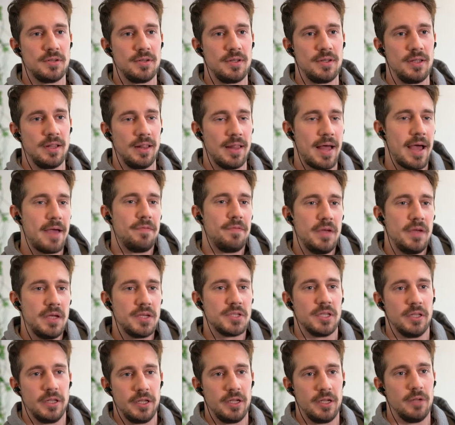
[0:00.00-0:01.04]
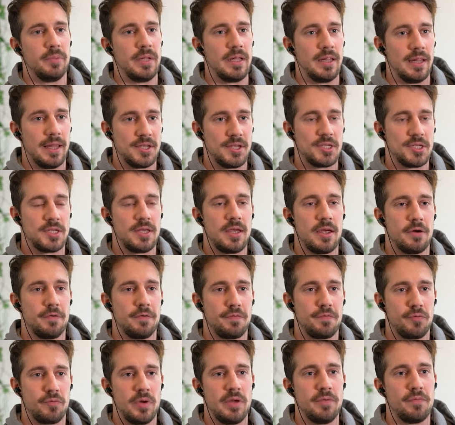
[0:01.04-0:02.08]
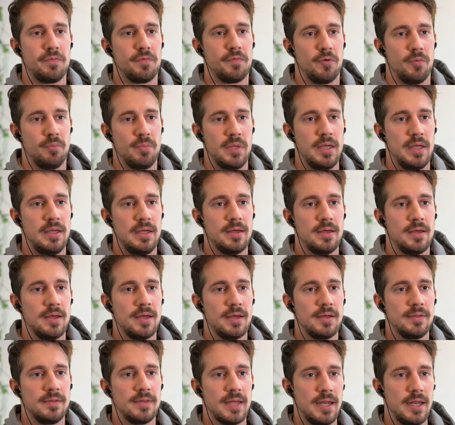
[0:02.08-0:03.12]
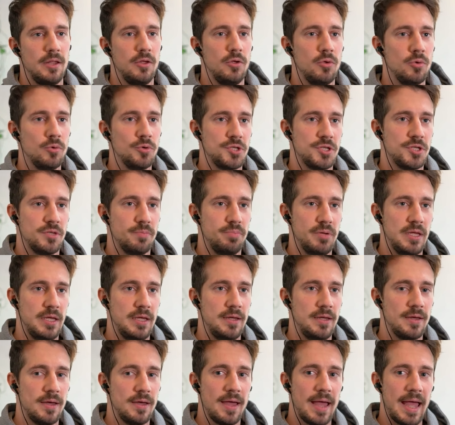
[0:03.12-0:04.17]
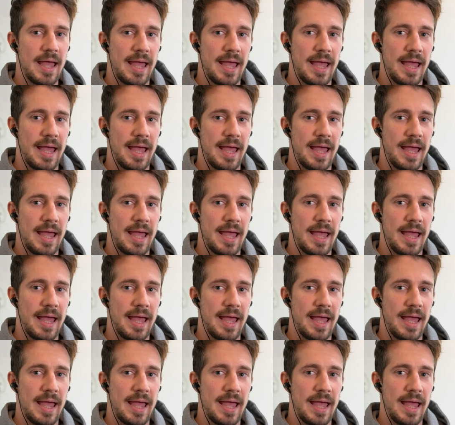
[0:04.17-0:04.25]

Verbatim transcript: Life is a little bit less carefree for me than it used to be. Mm-hmm.